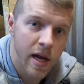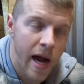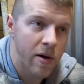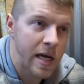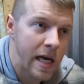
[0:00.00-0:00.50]

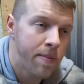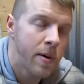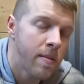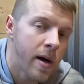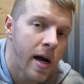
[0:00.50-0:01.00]
now keep
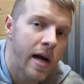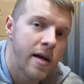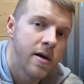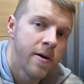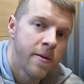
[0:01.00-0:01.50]
in
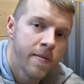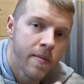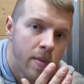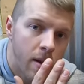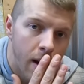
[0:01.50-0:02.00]
mind
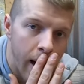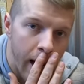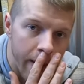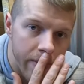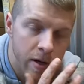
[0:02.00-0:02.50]

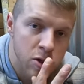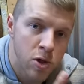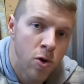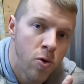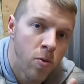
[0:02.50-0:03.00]
um, there's
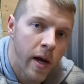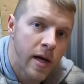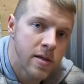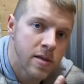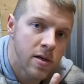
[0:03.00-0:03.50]
two
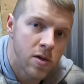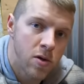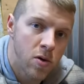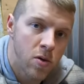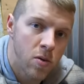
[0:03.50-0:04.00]
ways to
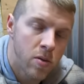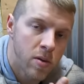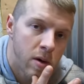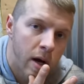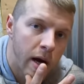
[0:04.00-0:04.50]
do
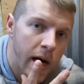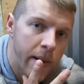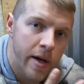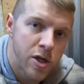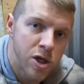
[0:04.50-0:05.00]
uh, a